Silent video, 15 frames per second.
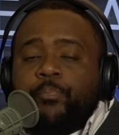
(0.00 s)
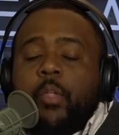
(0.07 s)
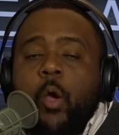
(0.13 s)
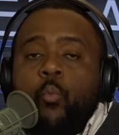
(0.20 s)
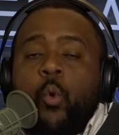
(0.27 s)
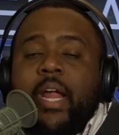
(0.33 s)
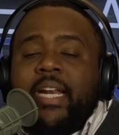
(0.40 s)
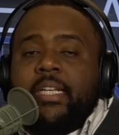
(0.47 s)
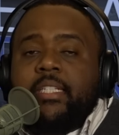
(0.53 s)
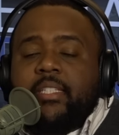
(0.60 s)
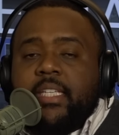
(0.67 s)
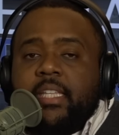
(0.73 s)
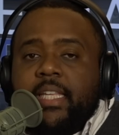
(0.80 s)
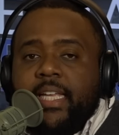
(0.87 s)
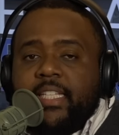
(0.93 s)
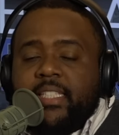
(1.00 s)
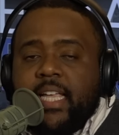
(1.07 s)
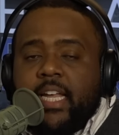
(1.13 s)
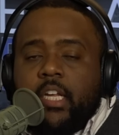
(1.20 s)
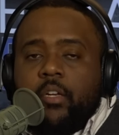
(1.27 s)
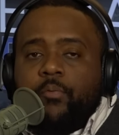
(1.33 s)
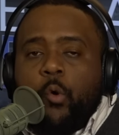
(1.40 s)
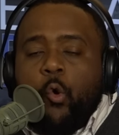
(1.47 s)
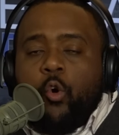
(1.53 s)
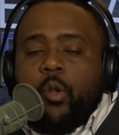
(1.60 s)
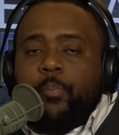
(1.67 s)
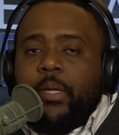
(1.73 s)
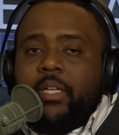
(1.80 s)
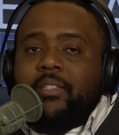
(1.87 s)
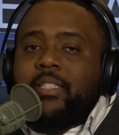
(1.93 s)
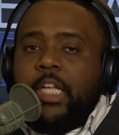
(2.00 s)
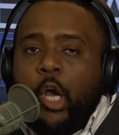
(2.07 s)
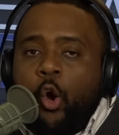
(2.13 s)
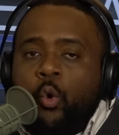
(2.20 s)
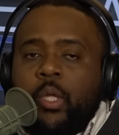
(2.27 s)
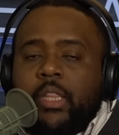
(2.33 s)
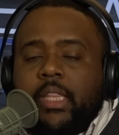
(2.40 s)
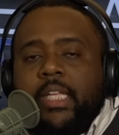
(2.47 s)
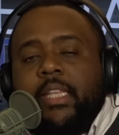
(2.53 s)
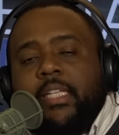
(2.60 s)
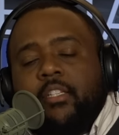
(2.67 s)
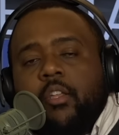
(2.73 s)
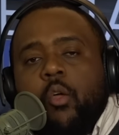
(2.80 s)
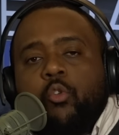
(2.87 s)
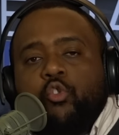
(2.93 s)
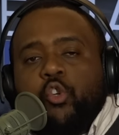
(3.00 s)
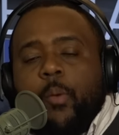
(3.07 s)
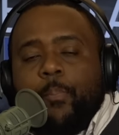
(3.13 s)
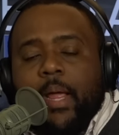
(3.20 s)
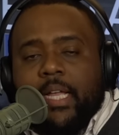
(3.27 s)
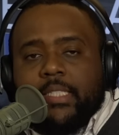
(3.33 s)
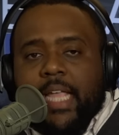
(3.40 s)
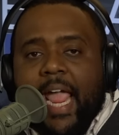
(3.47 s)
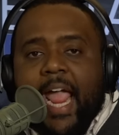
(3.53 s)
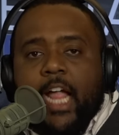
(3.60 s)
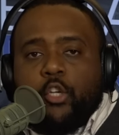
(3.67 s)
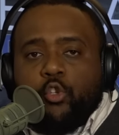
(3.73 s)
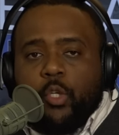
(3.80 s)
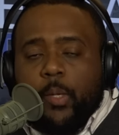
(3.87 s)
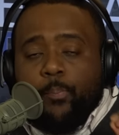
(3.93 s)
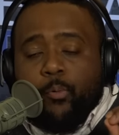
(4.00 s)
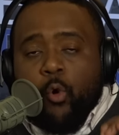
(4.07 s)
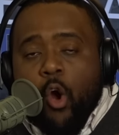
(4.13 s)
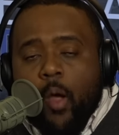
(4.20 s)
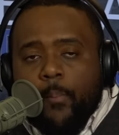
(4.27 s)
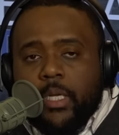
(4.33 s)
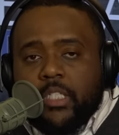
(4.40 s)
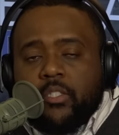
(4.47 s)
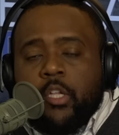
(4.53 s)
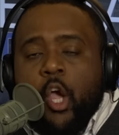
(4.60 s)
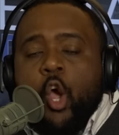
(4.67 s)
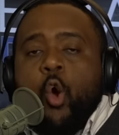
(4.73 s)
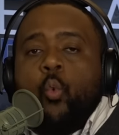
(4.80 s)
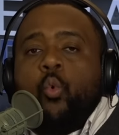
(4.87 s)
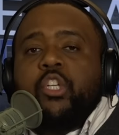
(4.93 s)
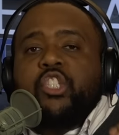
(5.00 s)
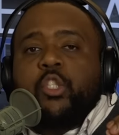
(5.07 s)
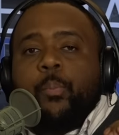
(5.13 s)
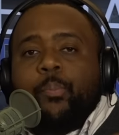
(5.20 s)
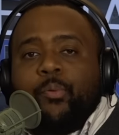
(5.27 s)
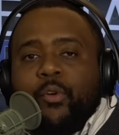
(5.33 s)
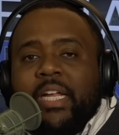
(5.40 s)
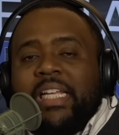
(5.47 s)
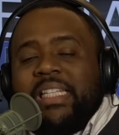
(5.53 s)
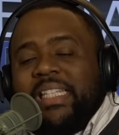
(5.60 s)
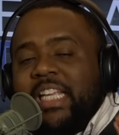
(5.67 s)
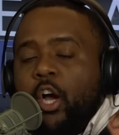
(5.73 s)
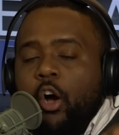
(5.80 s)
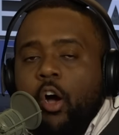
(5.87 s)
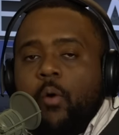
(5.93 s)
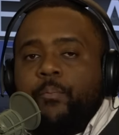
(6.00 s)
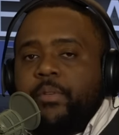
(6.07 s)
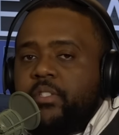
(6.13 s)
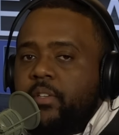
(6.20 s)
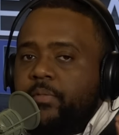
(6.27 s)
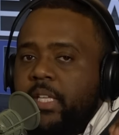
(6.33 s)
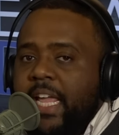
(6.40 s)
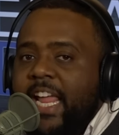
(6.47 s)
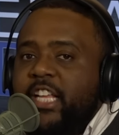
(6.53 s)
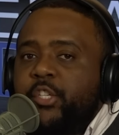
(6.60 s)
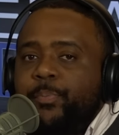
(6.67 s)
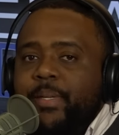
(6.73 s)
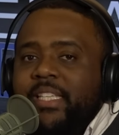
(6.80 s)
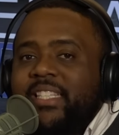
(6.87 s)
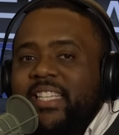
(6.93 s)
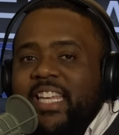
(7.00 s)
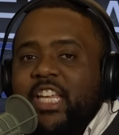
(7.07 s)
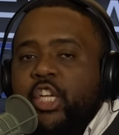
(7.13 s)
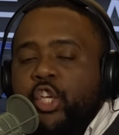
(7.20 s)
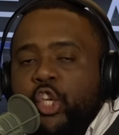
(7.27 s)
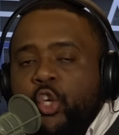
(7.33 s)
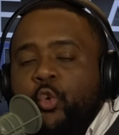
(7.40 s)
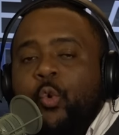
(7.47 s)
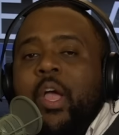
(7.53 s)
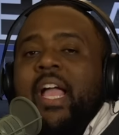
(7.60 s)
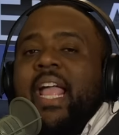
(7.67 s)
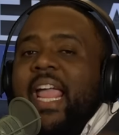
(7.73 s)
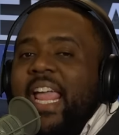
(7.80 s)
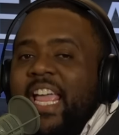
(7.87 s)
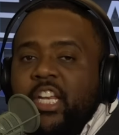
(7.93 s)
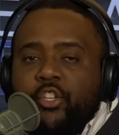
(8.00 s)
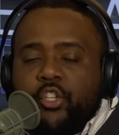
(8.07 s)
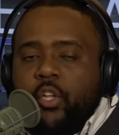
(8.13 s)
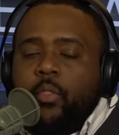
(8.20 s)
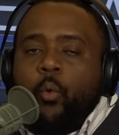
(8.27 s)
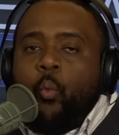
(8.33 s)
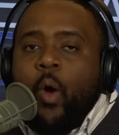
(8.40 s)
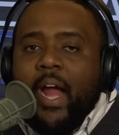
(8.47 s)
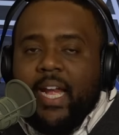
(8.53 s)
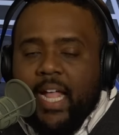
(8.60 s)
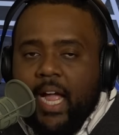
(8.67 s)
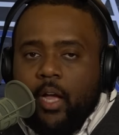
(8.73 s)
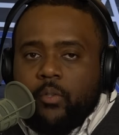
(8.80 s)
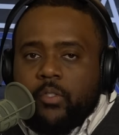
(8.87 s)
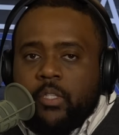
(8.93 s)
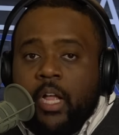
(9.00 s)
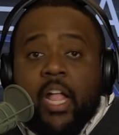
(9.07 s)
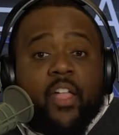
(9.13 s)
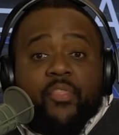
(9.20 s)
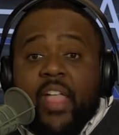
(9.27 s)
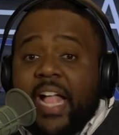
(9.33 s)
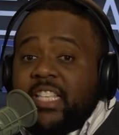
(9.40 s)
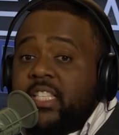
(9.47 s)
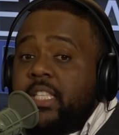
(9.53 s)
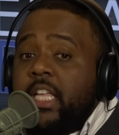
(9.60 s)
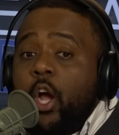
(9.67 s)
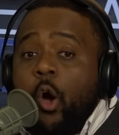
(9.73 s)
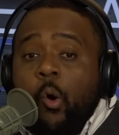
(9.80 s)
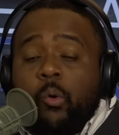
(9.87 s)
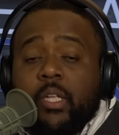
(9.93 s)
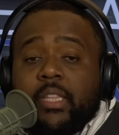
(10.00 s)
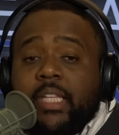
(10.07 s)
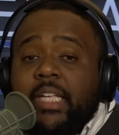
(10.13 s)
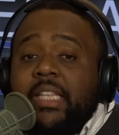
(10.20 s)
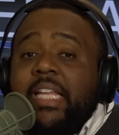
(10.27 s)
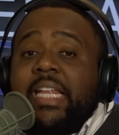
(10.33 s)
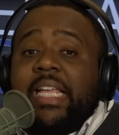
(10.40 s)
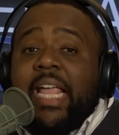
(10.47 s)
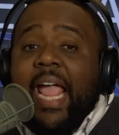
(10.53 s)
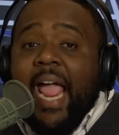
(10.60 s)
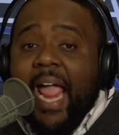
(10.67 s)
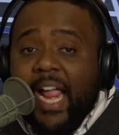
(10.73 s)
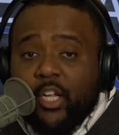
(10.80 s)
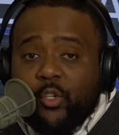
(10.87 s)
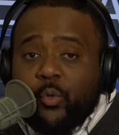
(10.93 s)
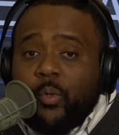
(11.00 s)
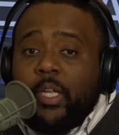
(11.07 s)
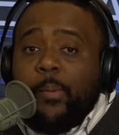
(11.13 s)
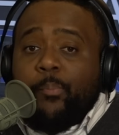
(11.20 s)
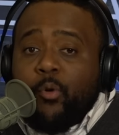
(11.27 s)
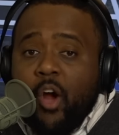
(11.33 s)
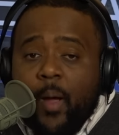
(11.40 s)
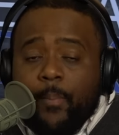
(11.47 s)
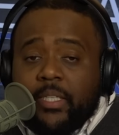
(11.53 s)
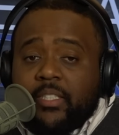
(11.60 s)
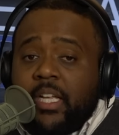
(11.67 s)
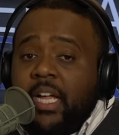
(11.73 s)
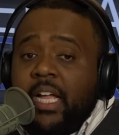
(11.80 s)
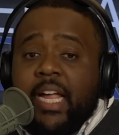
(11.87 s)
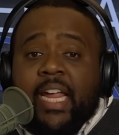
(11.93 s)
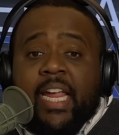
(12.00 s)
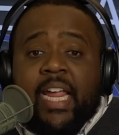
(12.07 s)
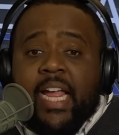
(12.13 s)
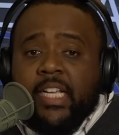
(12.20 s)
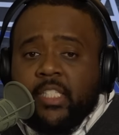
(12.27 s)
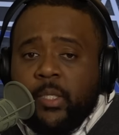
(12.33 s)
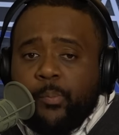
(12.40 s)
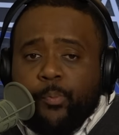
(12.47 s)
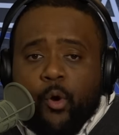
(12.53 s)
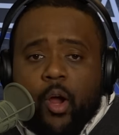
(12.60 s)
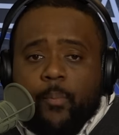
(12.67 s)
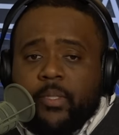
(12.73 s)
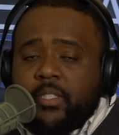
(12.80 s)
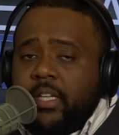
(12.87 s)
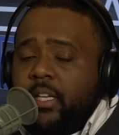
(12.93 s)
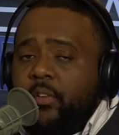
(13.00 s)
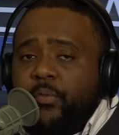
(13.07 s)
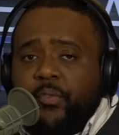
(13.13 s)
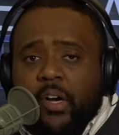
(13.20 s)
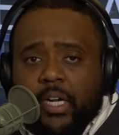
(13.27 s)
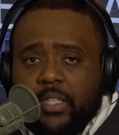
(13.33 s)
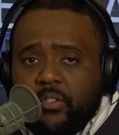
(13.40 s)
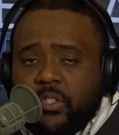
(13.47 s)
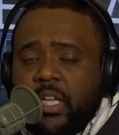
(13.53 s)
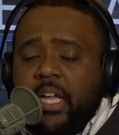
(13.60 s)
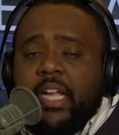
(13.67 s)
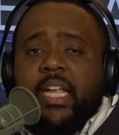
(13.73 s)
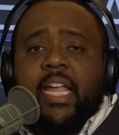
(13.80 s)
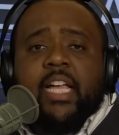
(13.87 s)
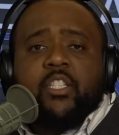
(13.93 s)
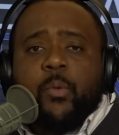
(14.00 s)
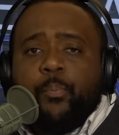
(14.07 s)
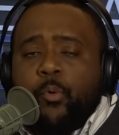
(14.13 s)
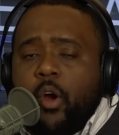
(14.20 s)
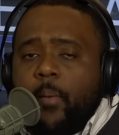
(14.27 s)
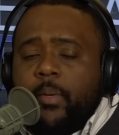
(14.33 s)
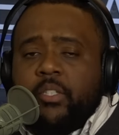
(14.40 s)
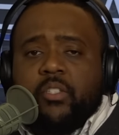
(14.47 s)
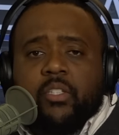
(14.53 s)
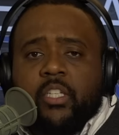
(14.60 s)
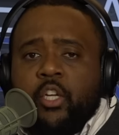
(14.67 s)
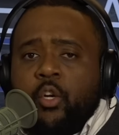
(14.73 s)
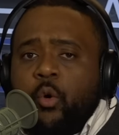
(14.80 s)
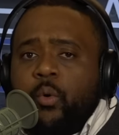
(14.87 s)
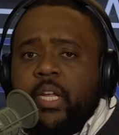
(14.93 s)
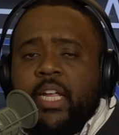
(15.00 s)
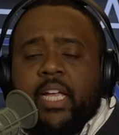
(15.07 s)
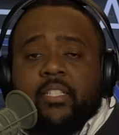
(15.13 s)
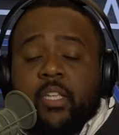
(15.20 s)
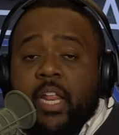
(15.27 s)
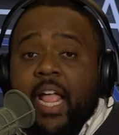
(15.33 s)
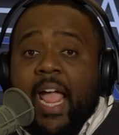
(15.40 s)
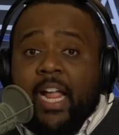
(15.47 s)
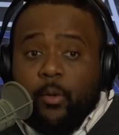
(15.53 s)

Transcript: I'm waiting to see the executive order because the only thing that Donald Trump has actually promised was to bring the office of the HBCU into the White House. That's the only thing that he actually promised. He hasn't promised any funds. He hasn't promised, you know, he hasn't